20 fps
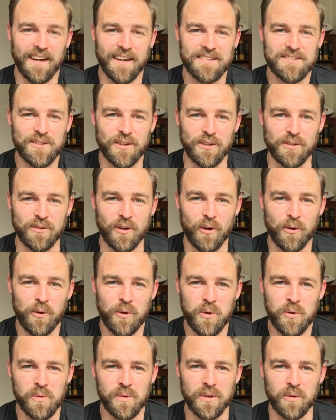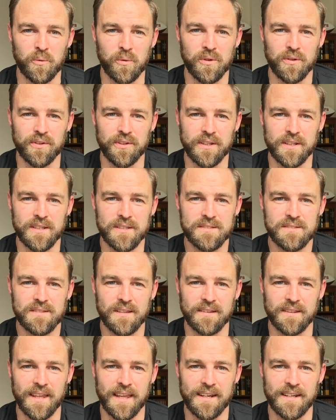so you know who in the world it is
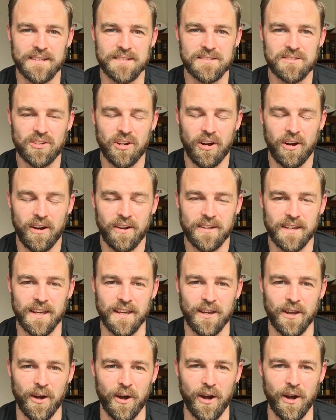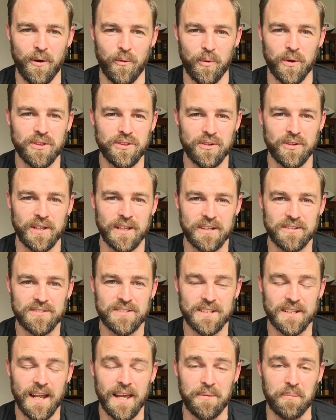that is talking with you here
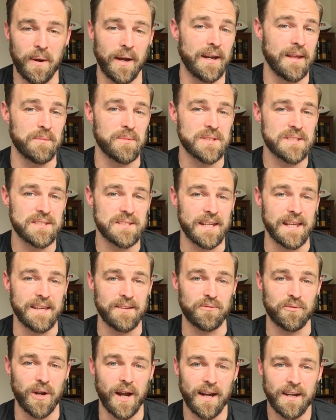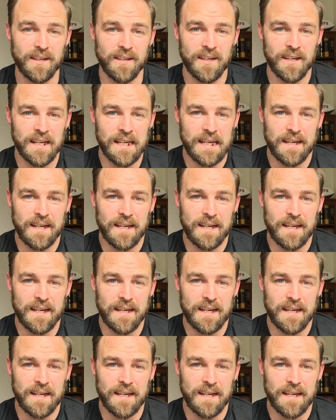today. My name is Stan Rada.